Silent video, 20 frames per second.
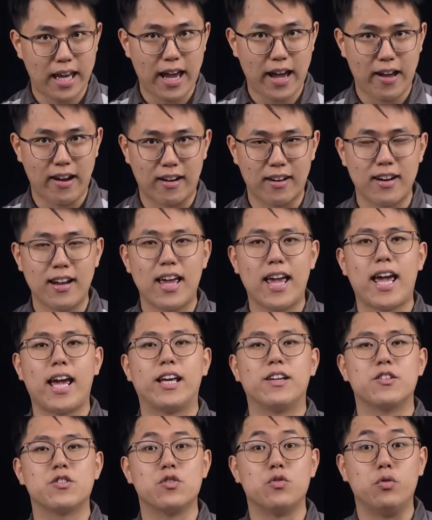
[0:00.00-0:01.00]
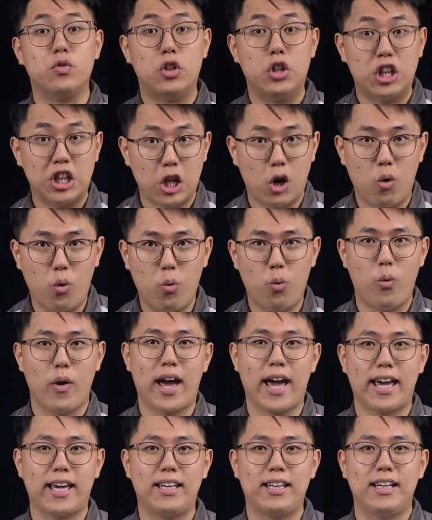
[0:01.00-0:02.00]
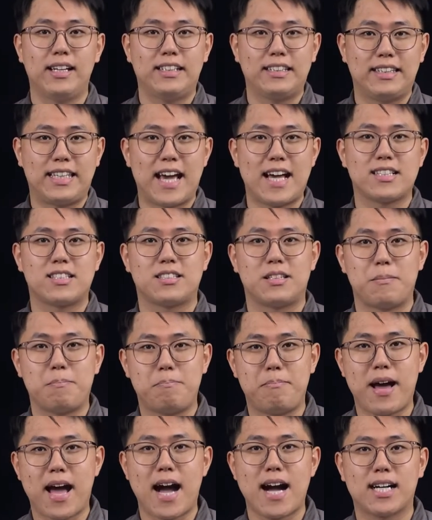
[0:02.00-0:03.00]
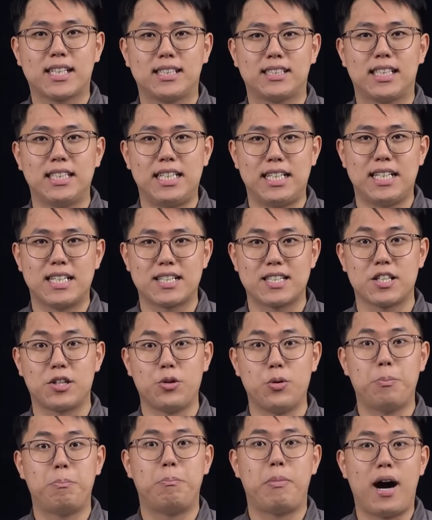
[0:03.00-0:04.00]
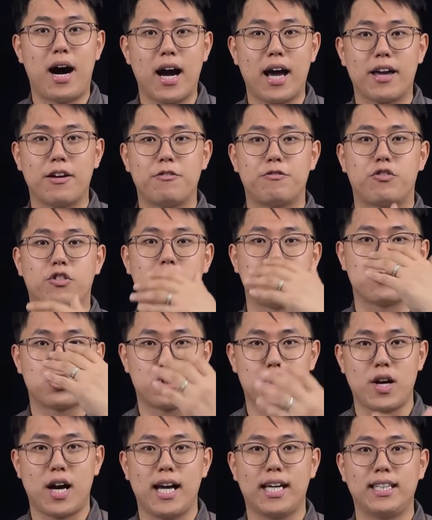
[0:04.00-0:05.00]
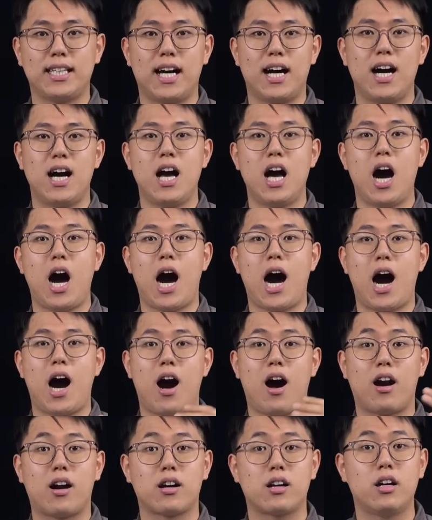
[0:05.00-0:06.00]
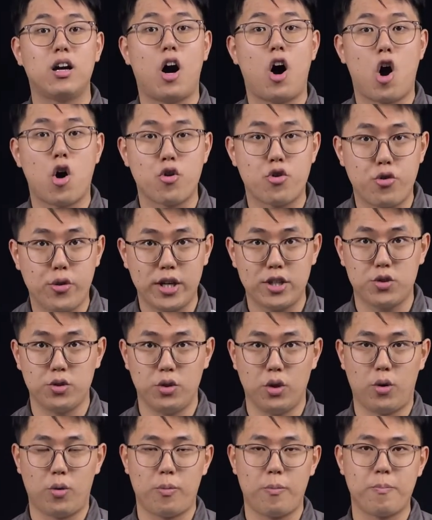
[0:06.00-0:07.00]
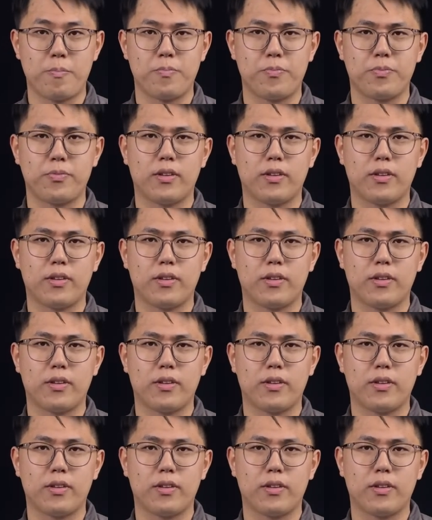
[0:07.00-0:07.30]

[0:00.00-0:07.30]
there is no way that the back glass you buy from China are original.